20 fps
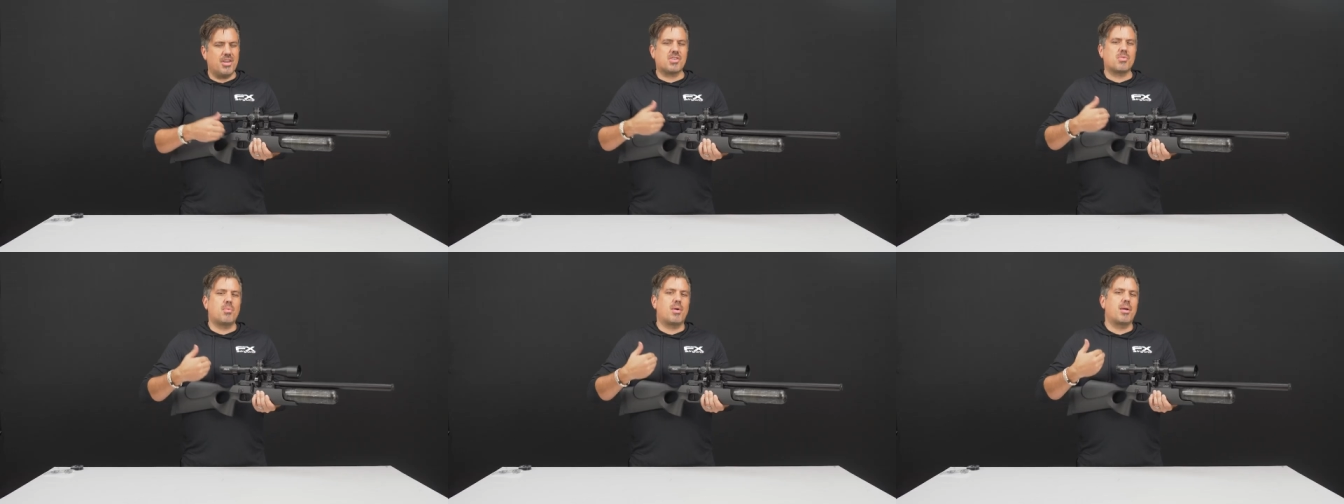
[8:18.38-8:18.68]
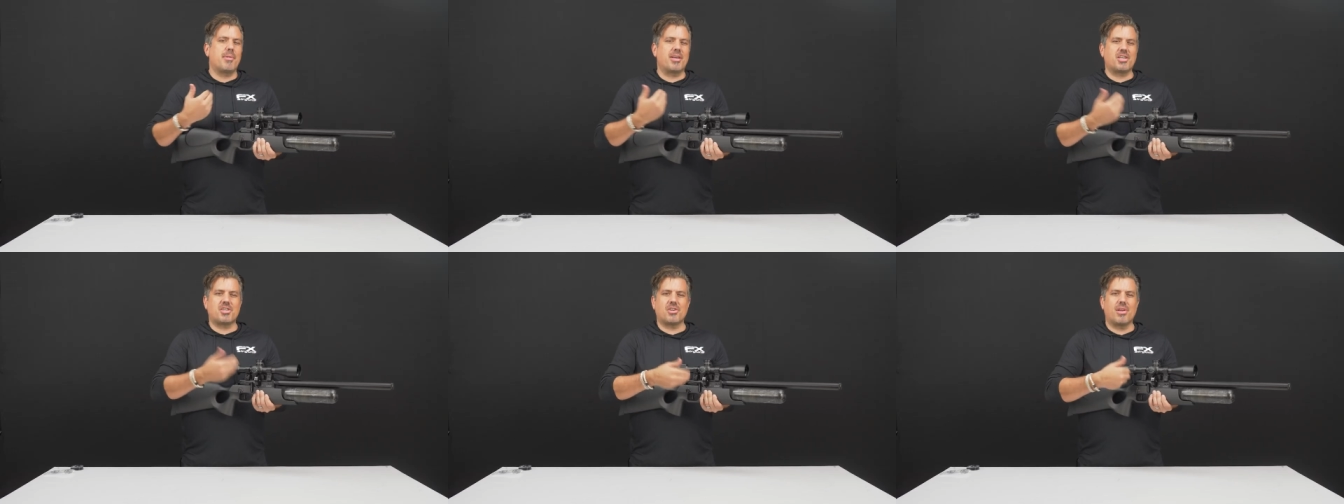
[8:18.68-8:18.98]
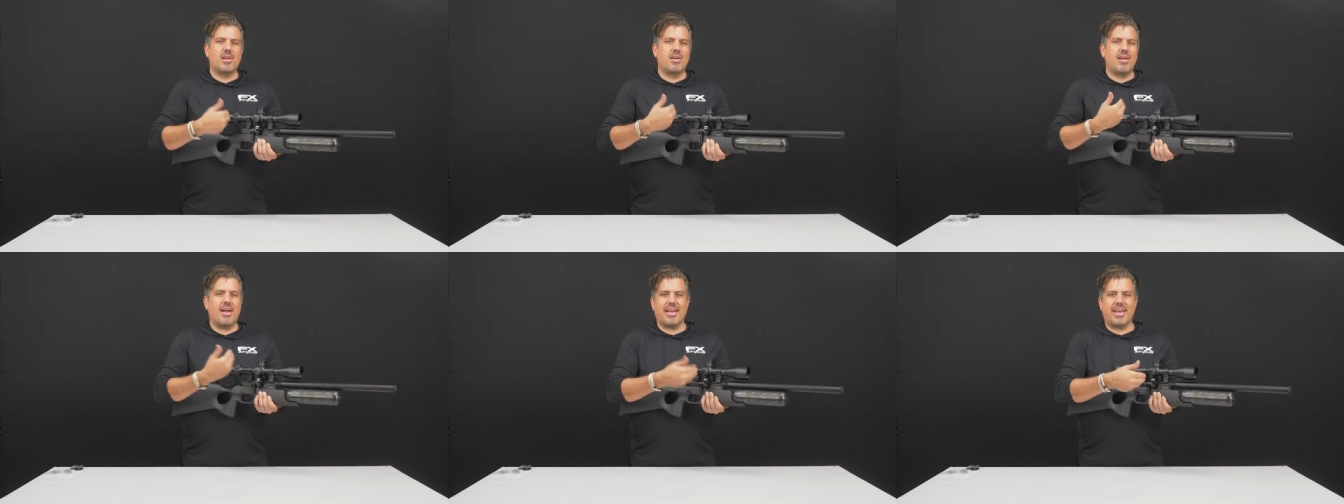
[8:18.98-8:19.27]
you just want to make
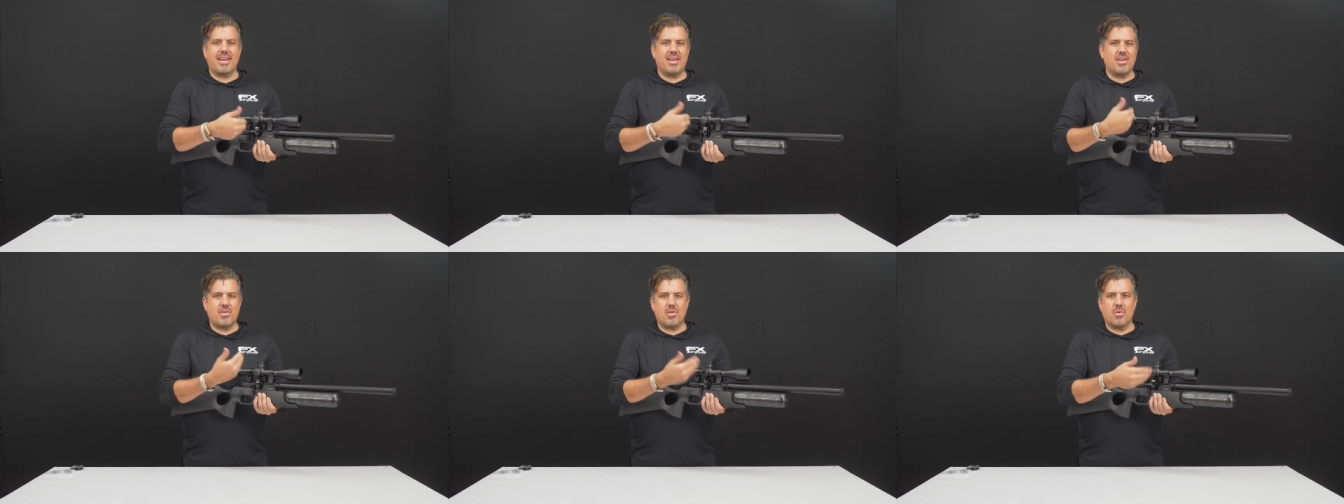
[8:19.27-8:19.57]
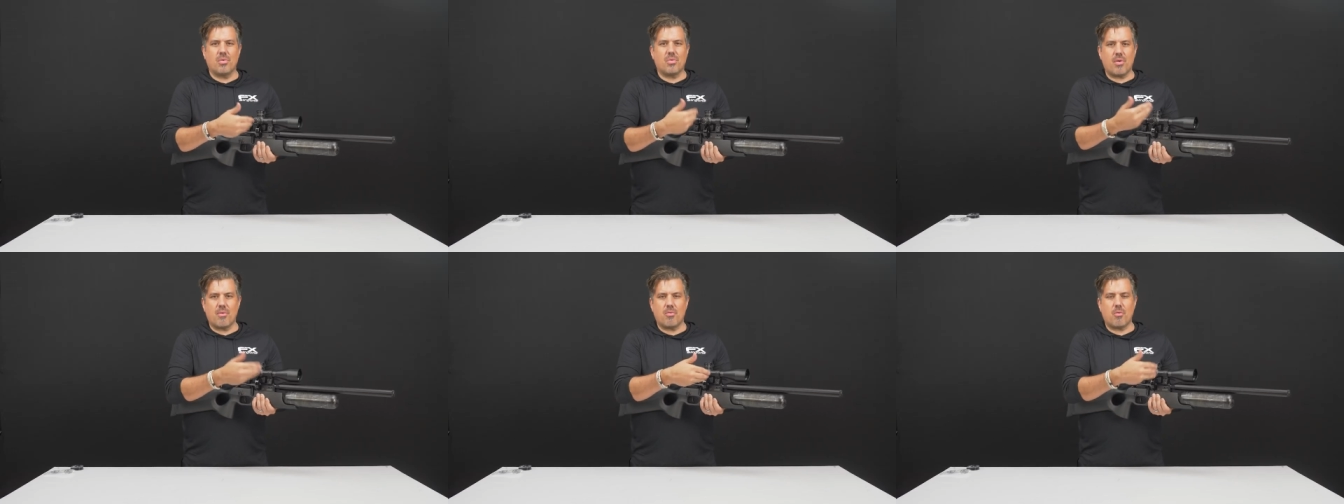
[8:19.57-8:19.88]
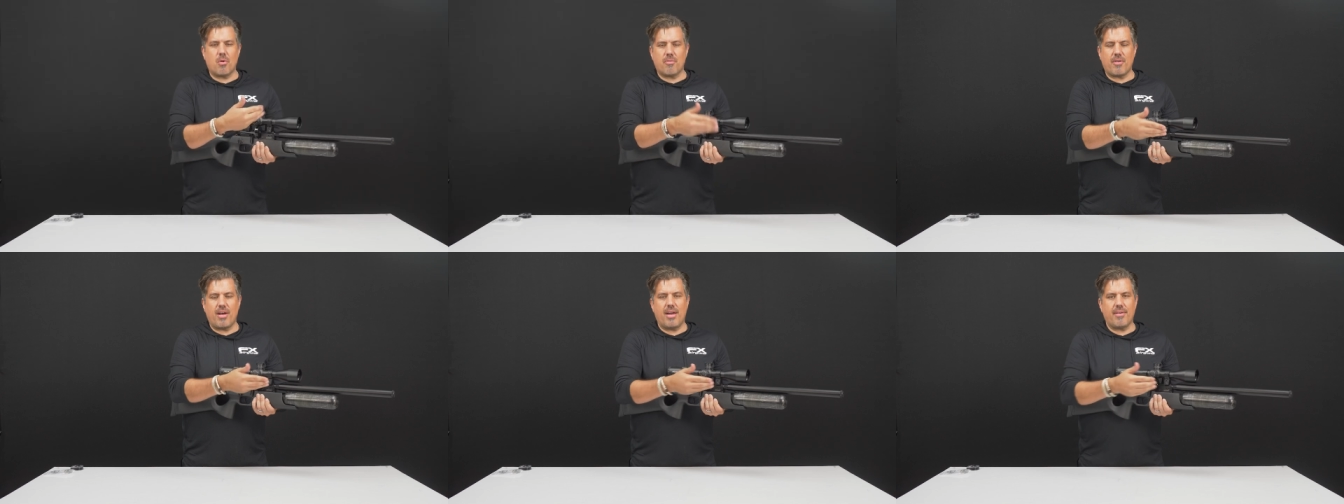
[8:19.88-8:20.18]
sure you're not getting two, three,
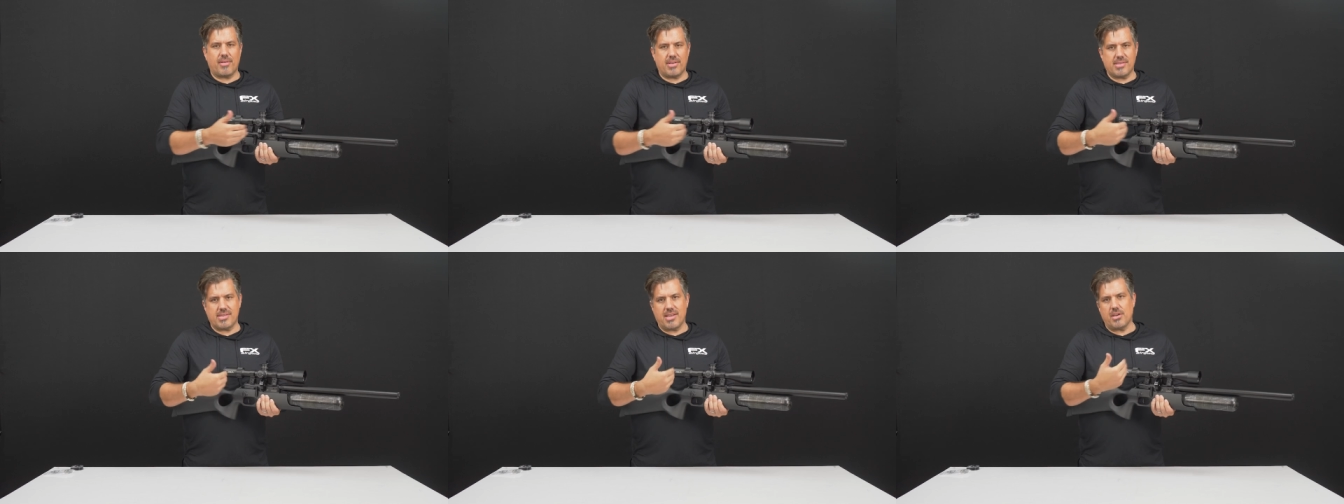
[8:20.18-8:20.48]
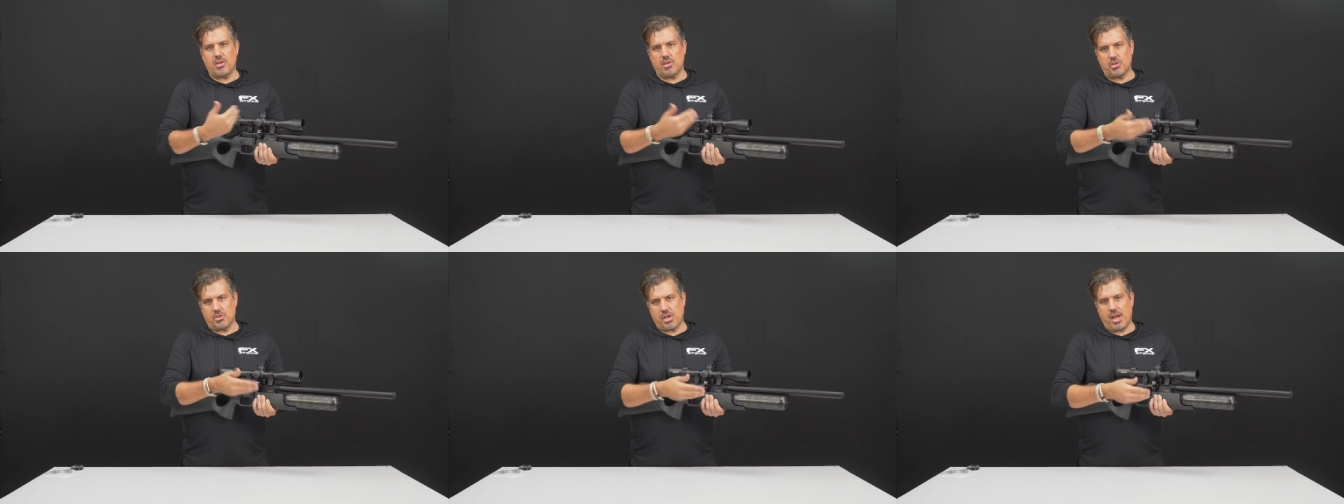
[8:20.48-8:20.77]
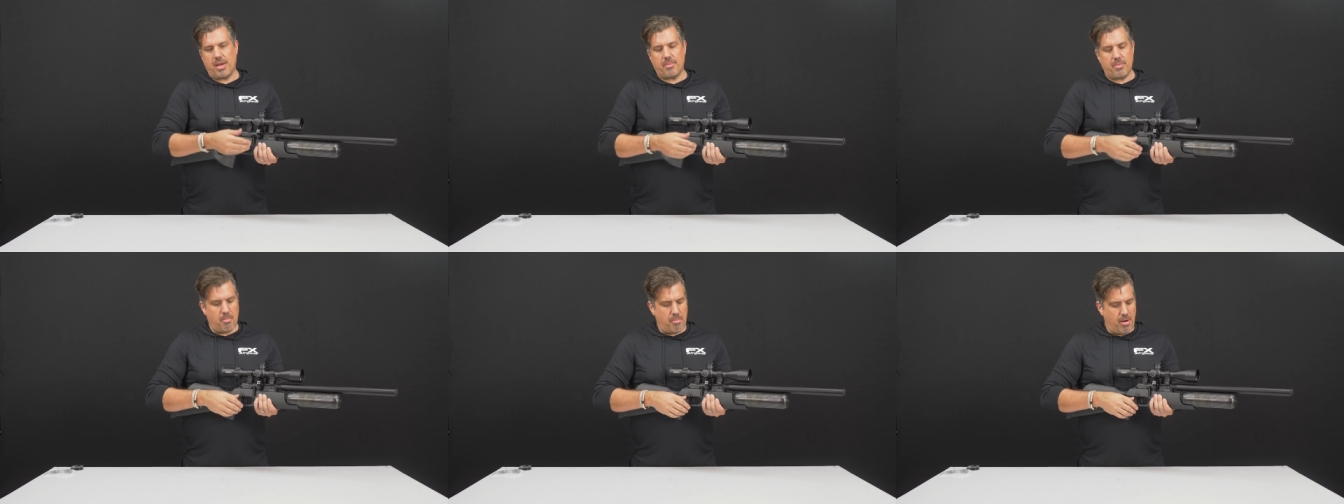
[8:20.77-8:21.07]
four, five, because then you'll
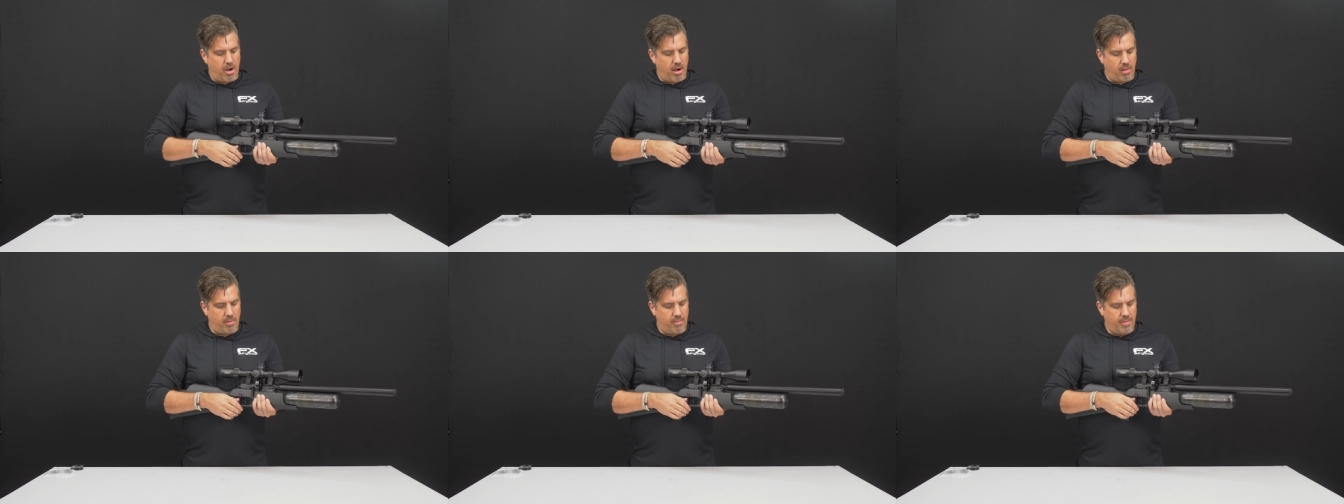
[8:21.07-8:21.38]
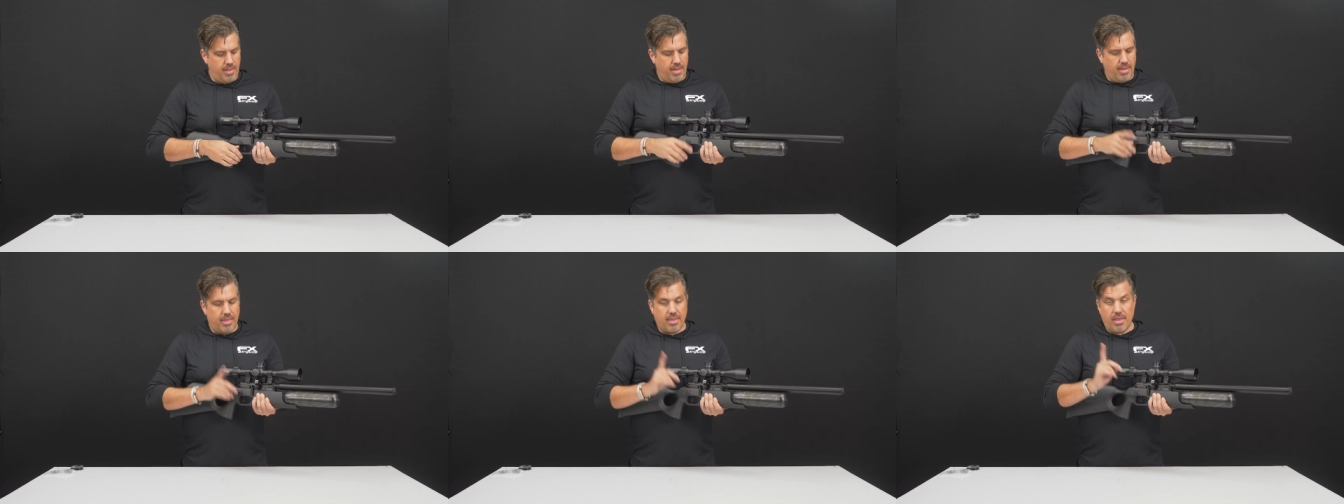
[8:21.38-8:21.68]
jam the barrel.